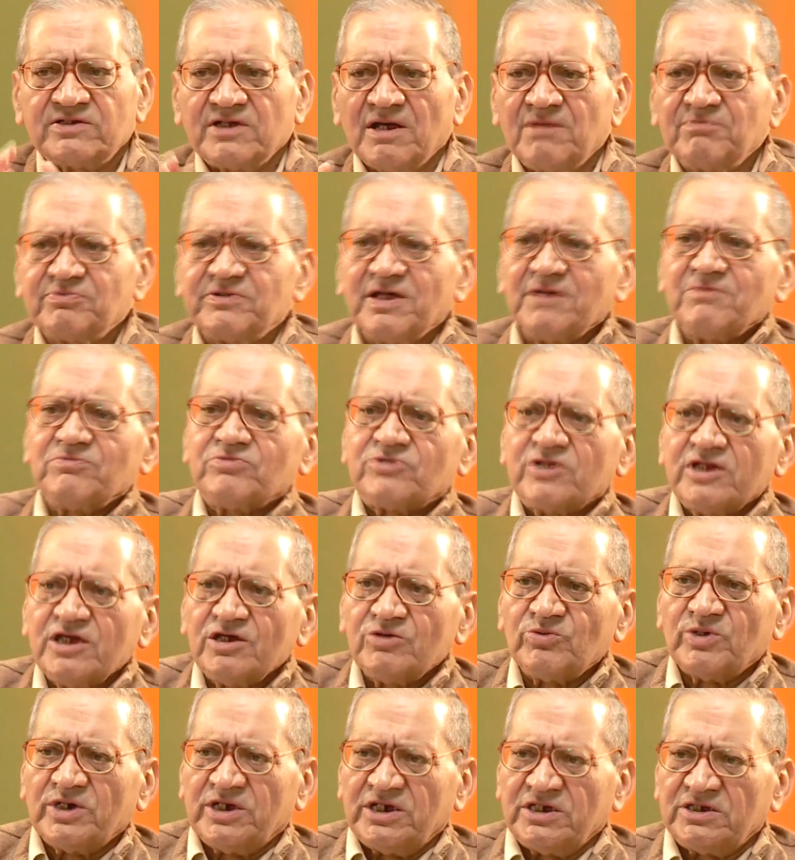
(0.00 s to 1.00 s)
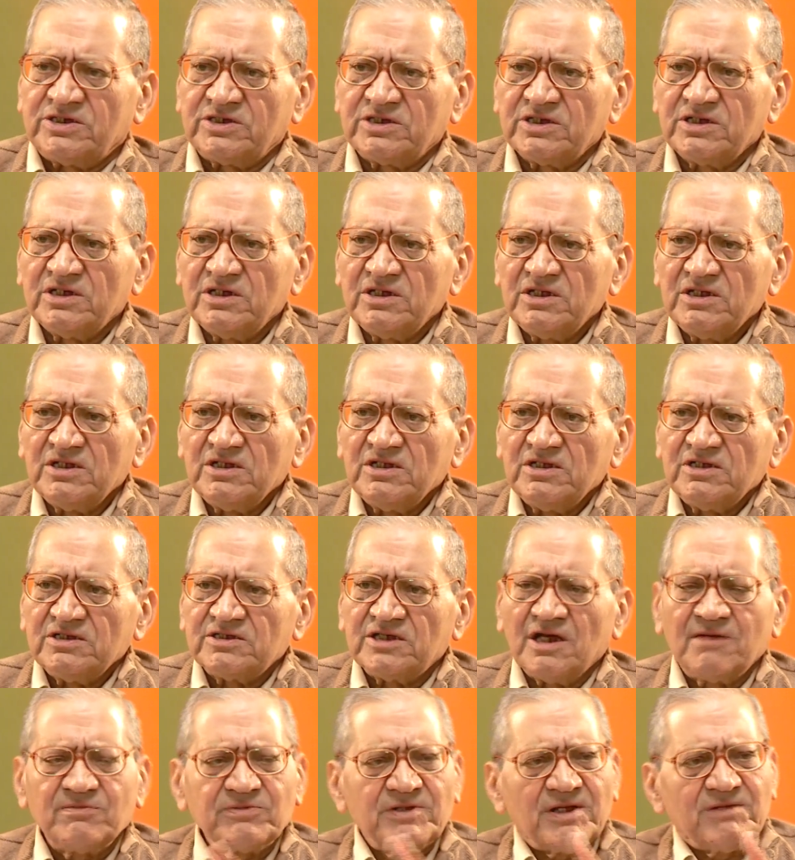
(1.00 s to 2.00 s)
sometimes 3 words,
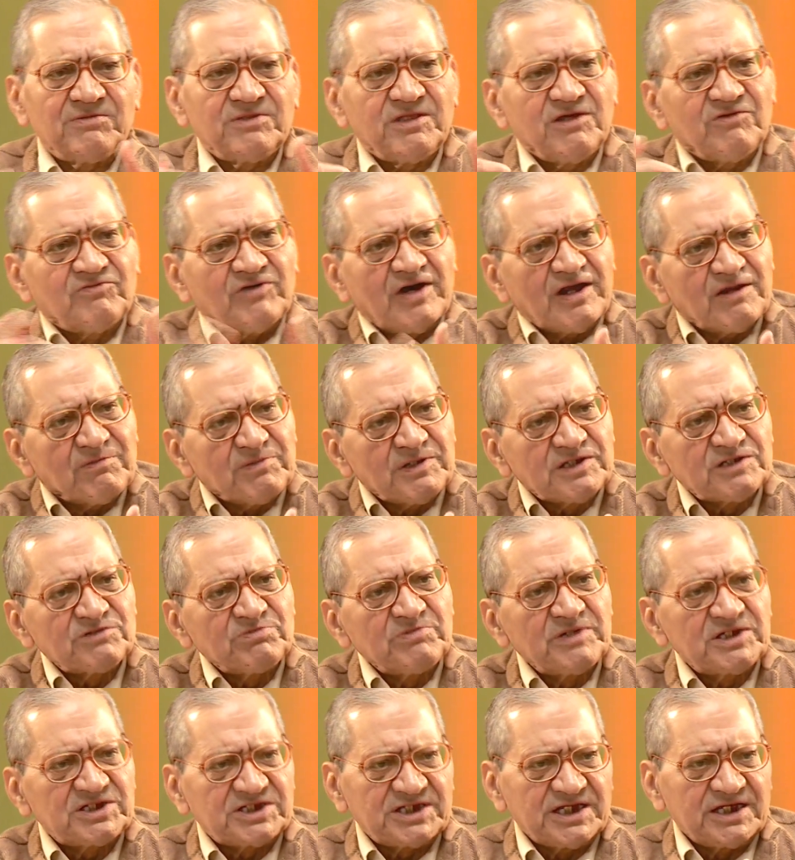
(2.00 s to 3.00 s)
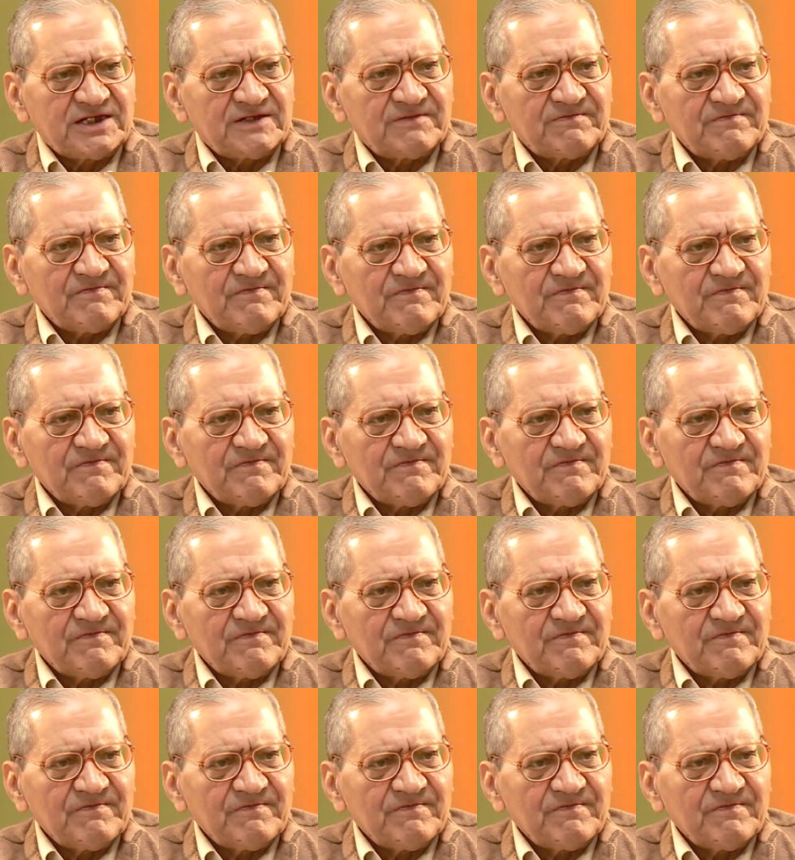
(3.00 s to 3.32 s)
sometimes the verb is missing.